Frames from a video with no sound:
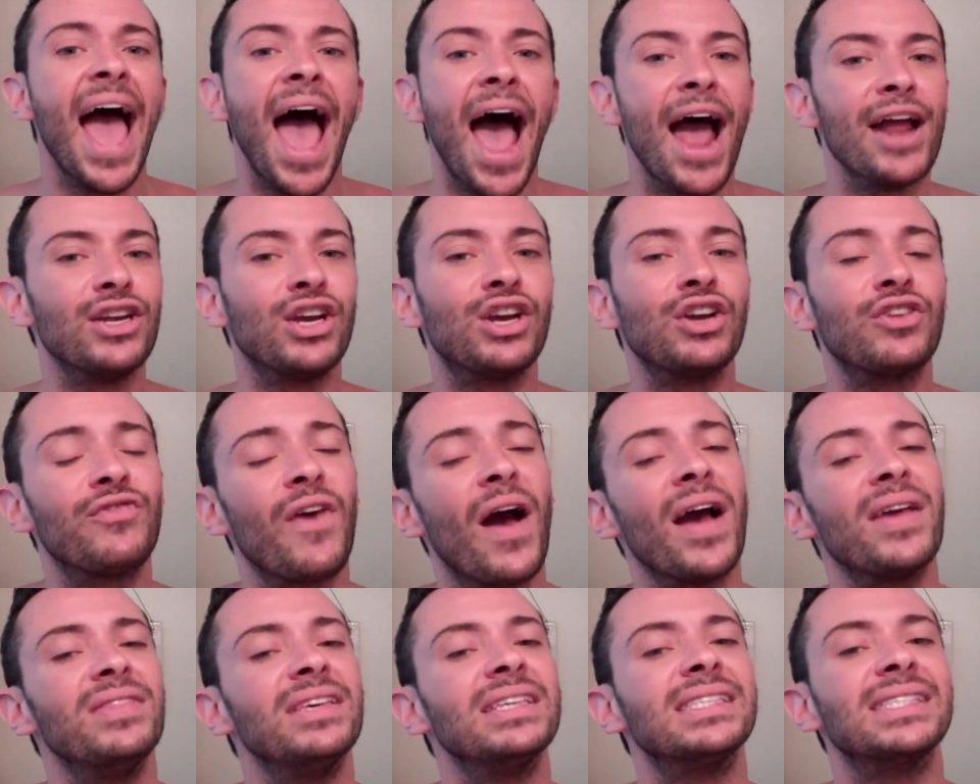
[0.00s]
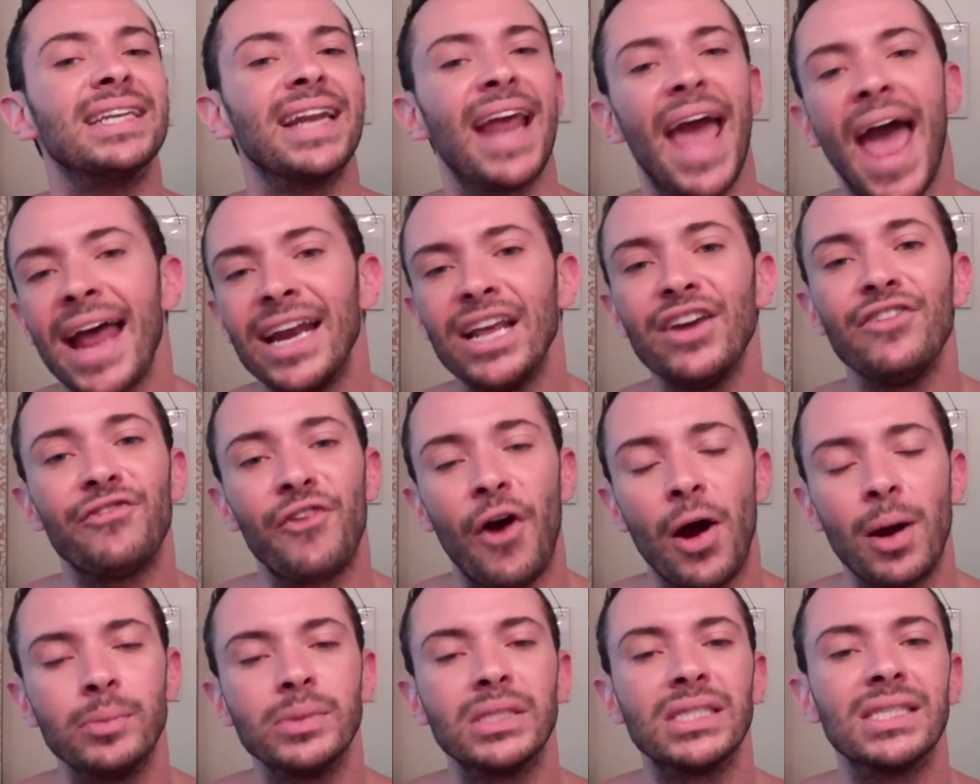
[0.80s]
And you can find this in any
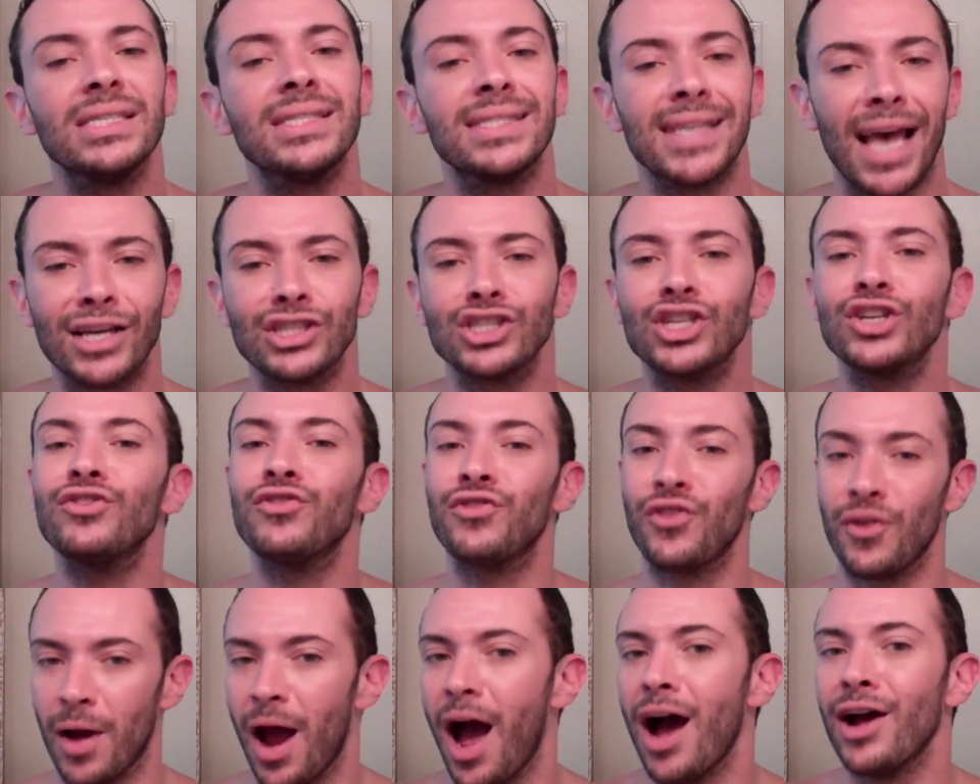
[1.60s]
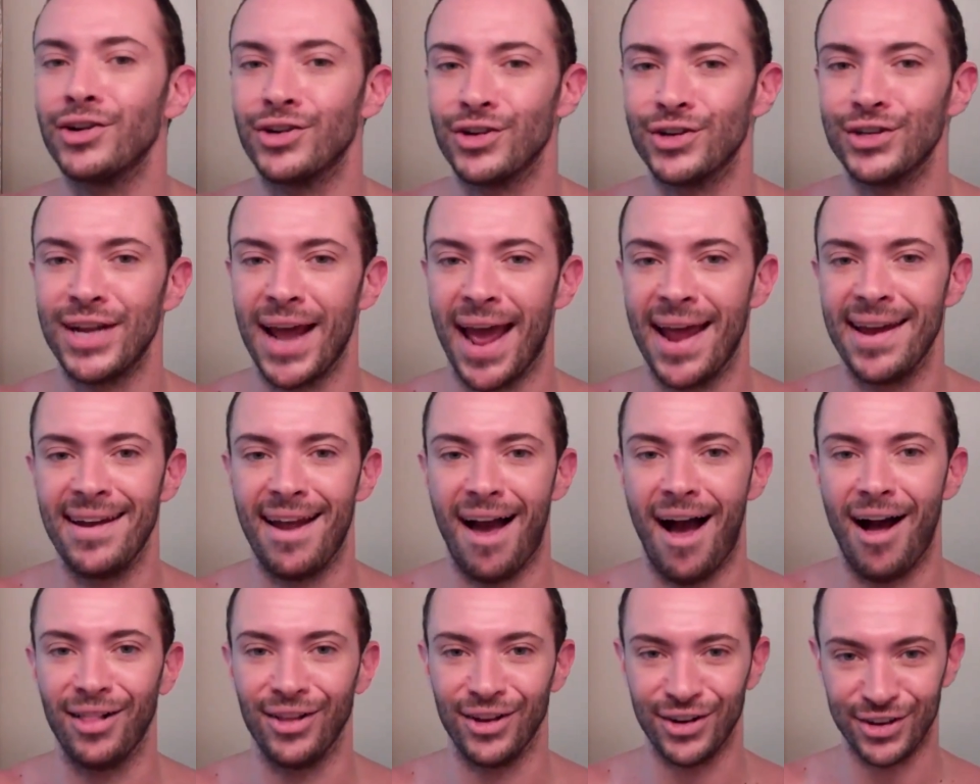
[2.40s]
pharmacy section for under ten
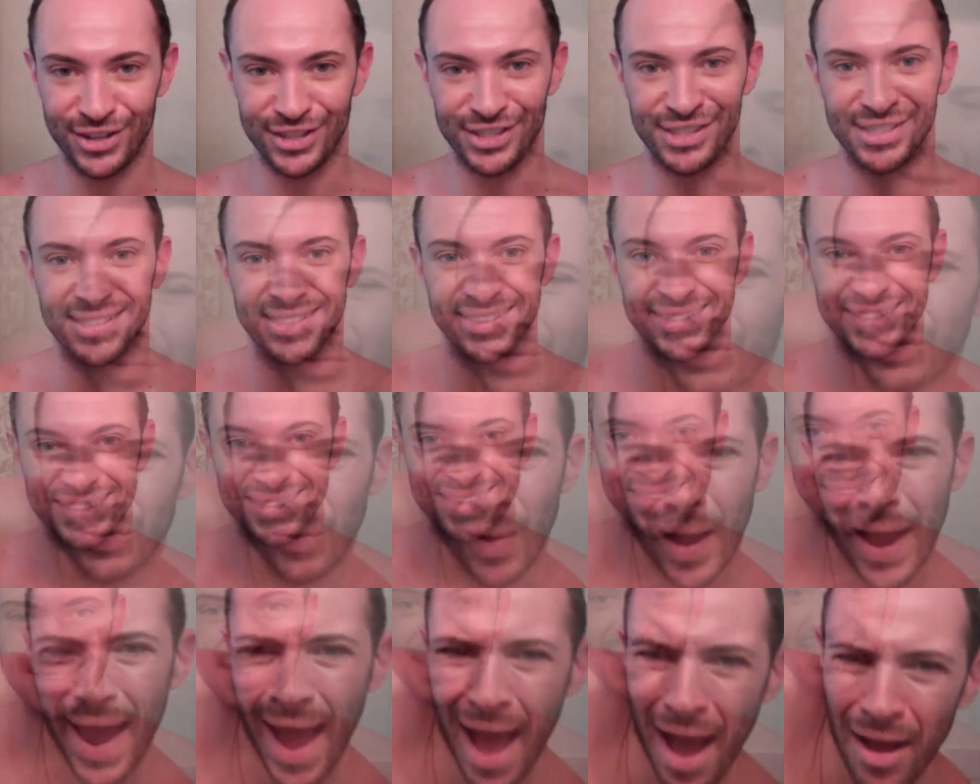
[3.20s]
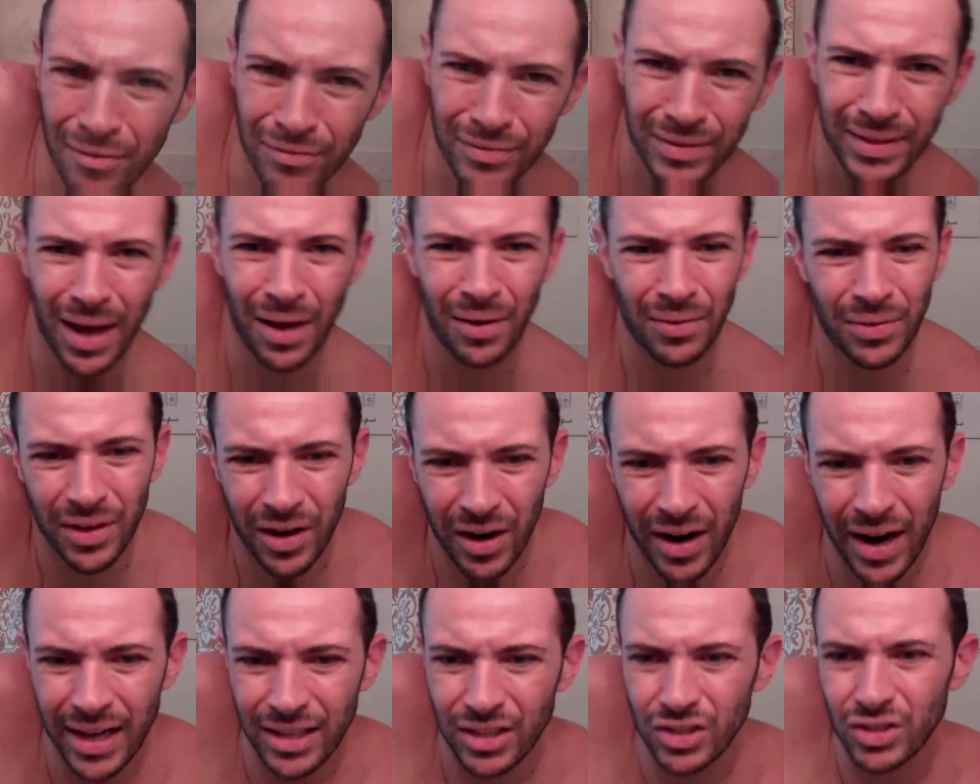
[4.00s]
dollars. What else do I have down
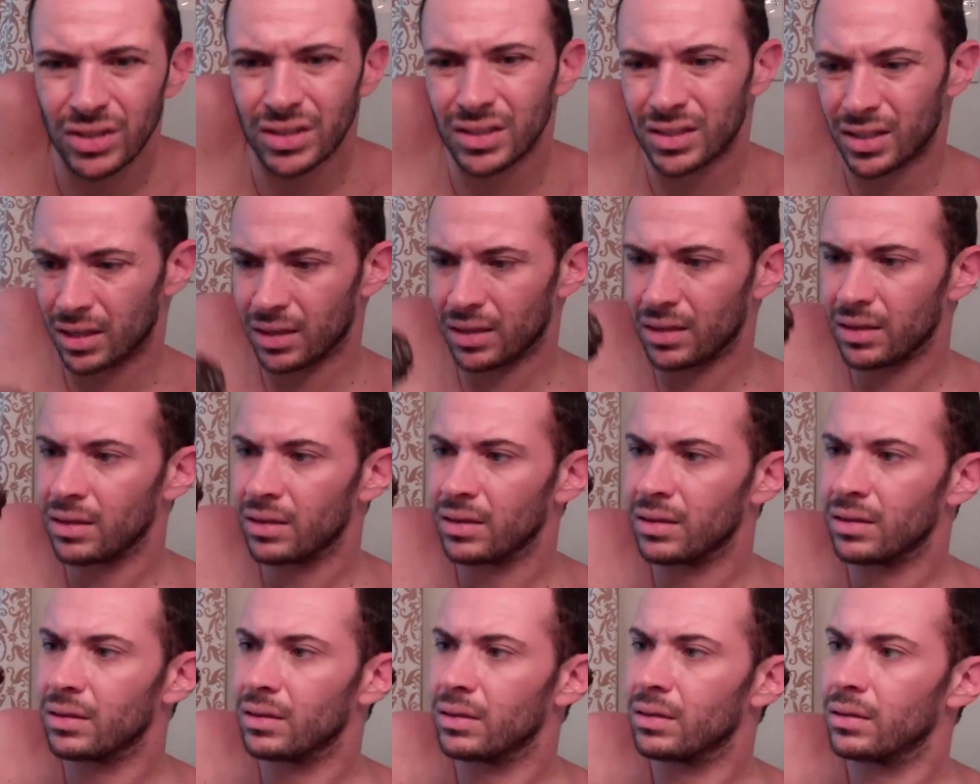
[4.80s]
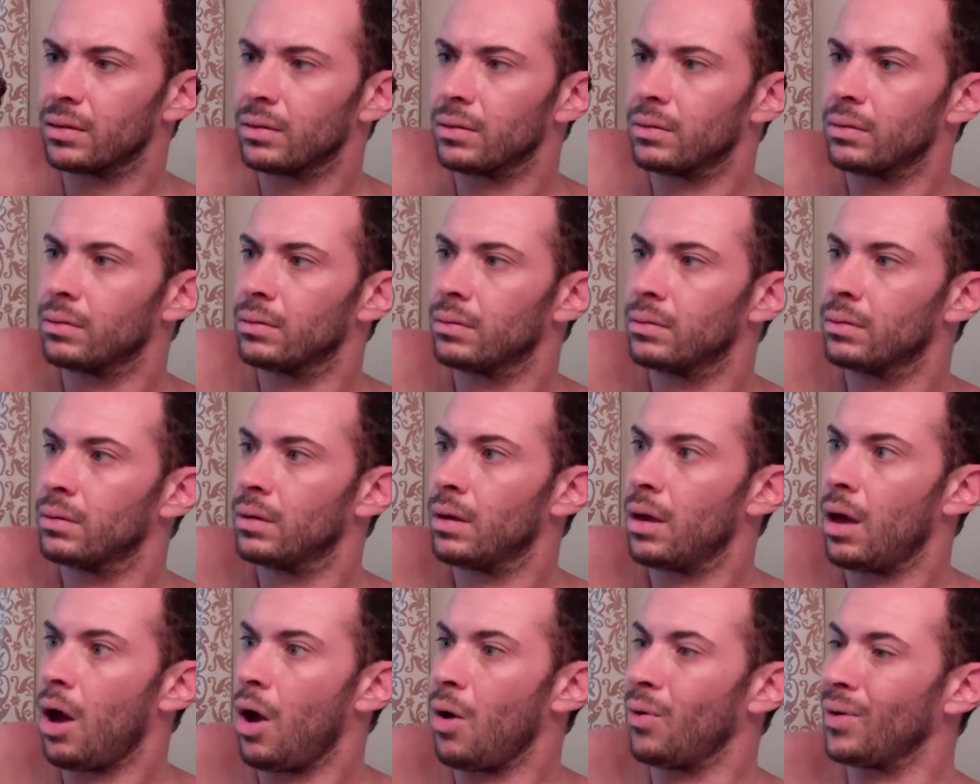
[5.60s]
there? I just
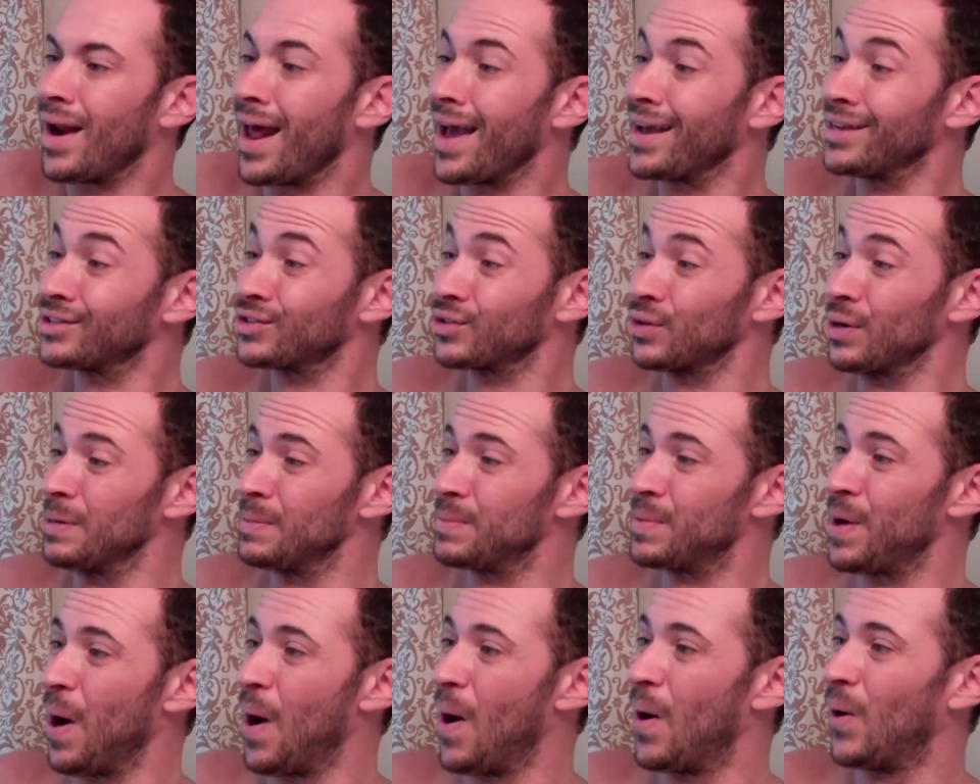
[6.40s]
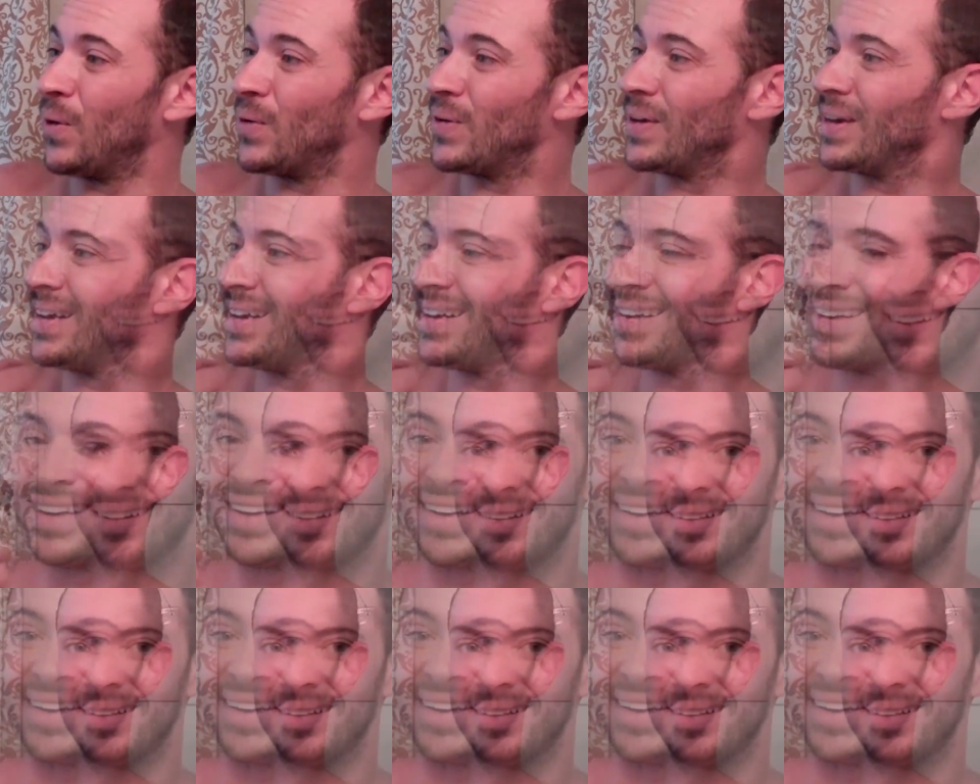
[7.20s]
Oh, an ice cream cone.